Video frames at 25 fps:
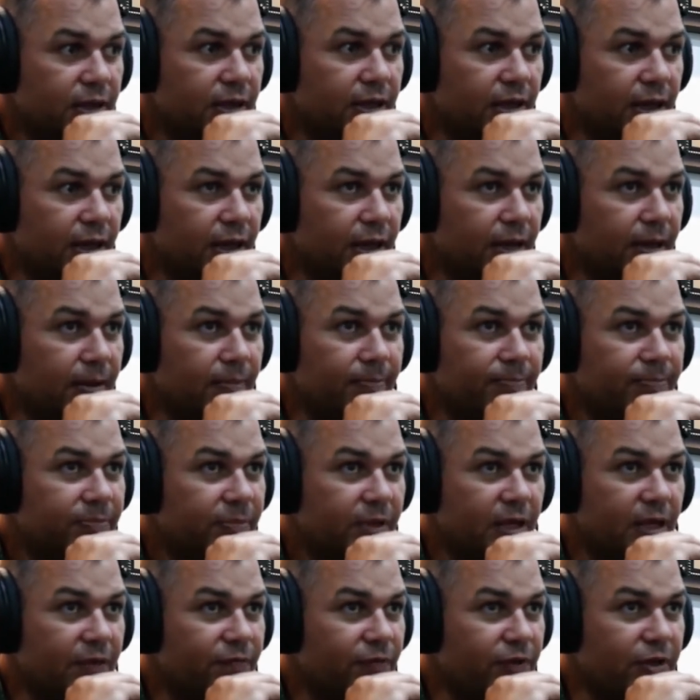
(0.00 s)

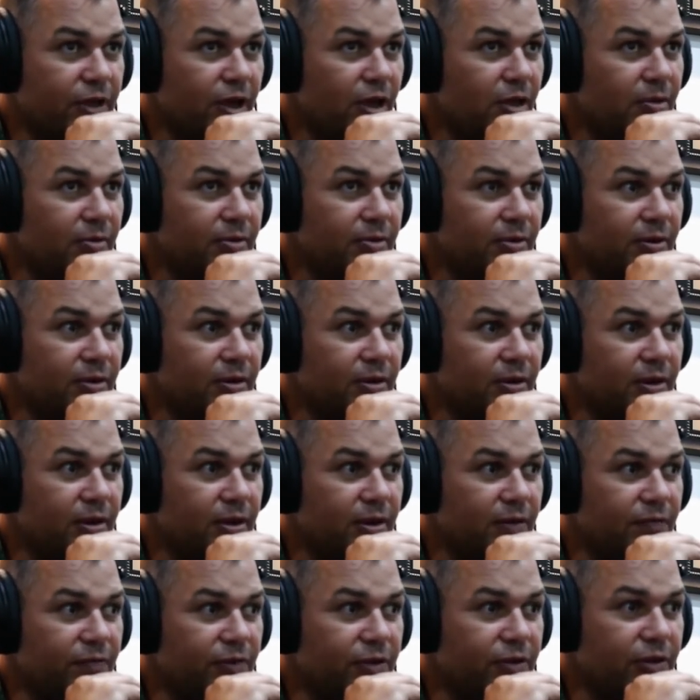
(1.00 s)
If
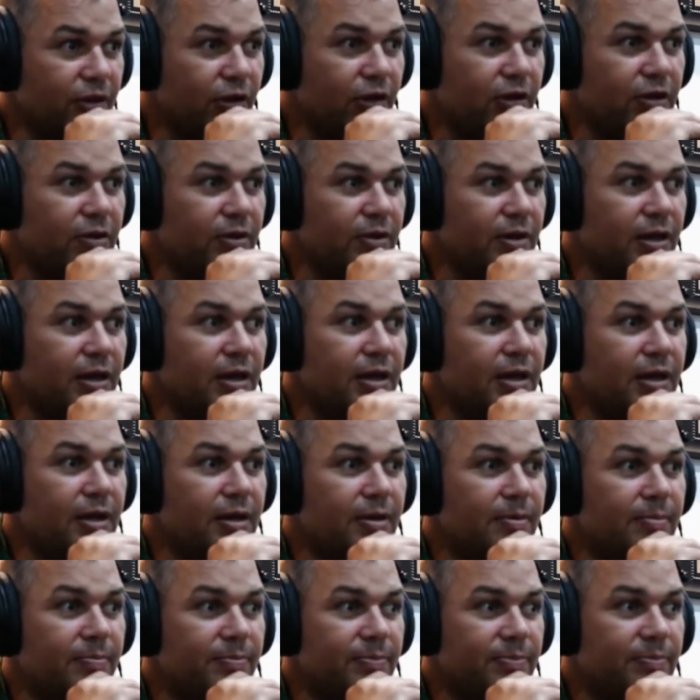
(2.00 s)
you
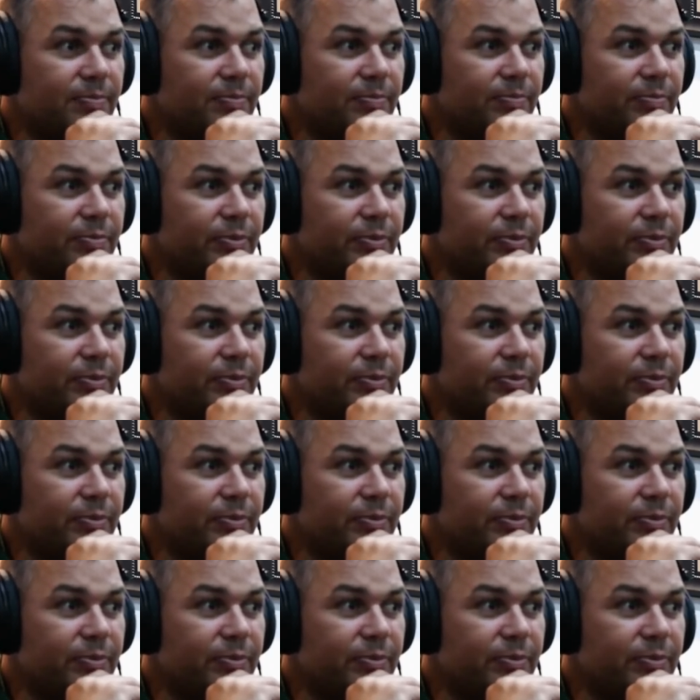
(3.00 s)
don't